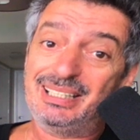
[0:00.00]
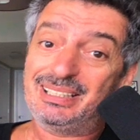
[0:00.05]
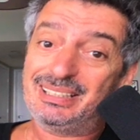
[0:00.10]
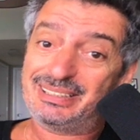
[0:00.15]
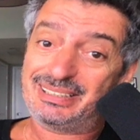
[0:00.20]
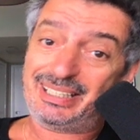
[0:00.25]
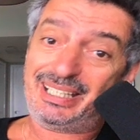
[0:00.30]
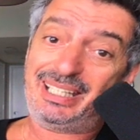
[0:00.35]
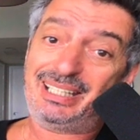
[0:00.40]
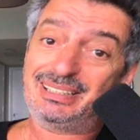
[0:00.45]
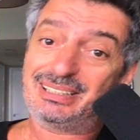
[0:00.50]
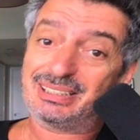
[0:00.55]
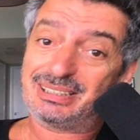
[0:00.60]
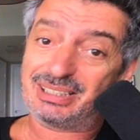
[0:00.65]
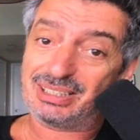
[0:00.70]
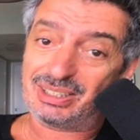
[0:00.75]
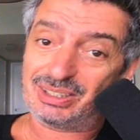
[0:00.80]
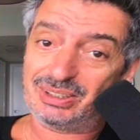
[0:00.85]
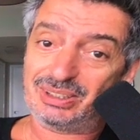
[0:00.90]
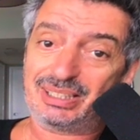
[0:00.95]
saying that
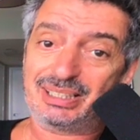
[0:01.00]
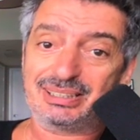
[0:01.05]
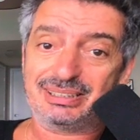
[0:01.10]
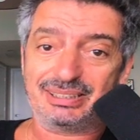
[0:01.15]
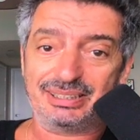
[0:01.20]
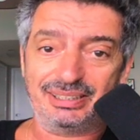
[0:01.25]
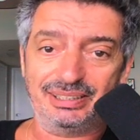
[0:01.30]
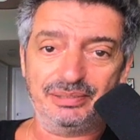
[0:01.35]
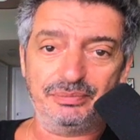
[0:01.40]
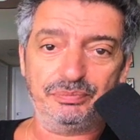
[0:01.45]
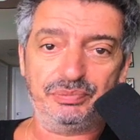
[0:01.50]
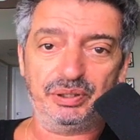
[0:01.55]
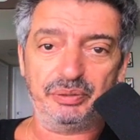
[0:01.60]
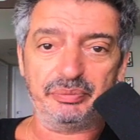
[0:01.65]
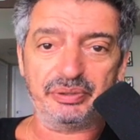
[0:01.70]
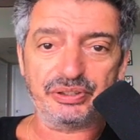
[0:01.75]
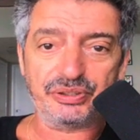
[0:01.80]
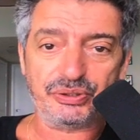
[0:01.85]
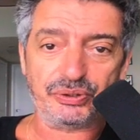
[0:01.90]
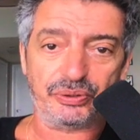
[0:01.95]
the class
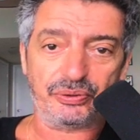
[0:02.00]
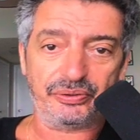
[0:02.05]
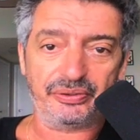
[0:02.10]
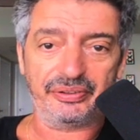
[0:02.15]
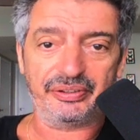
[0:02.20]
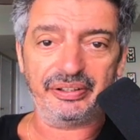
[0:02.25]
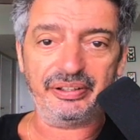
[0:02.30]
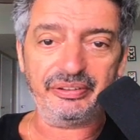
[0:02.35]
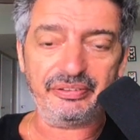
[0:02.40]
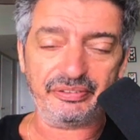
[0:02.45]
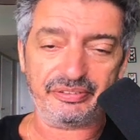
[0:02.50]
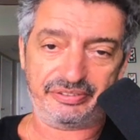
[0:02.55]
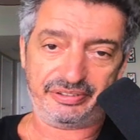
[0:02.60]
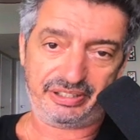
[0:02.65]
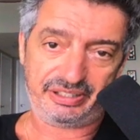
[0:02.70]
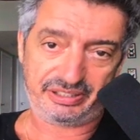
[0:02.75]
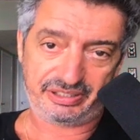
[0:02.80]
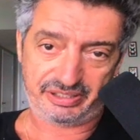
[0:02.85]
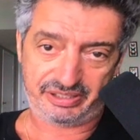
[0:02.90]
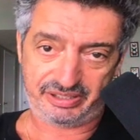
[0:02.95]
implements certain
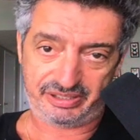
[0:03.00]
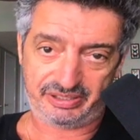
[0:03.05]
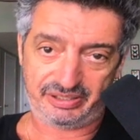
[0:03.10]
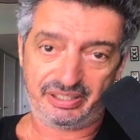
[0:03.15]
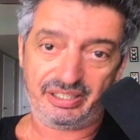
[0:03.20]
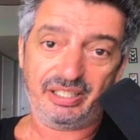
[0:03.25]
interfaces,